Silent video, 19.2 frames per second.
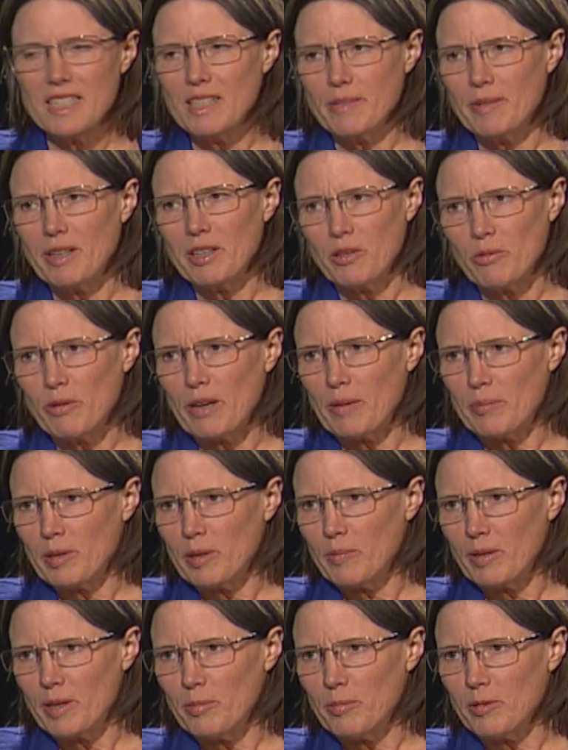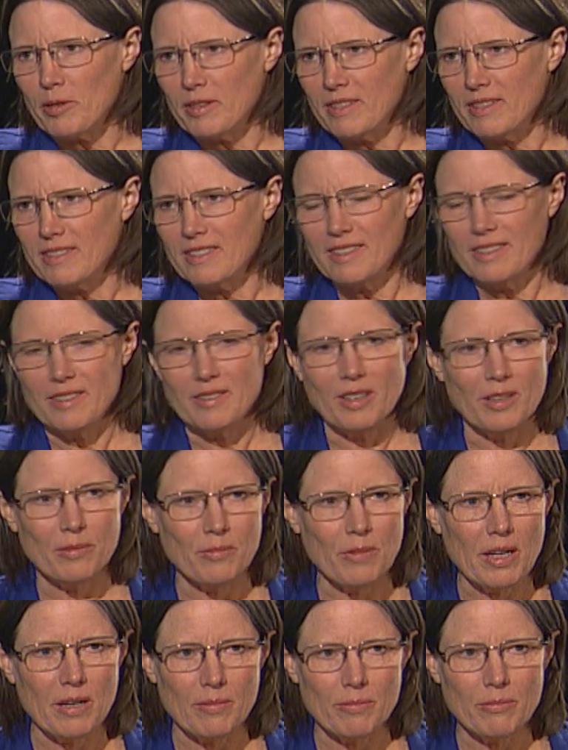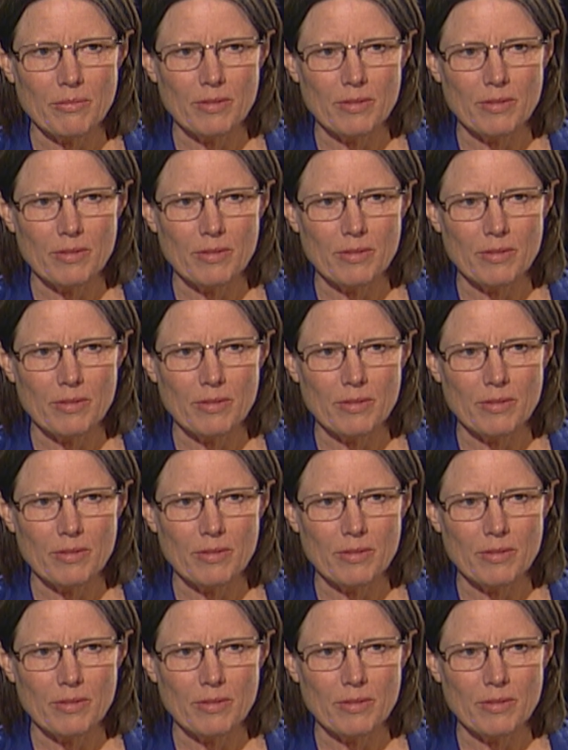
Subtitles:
about the wrapping paper. I'm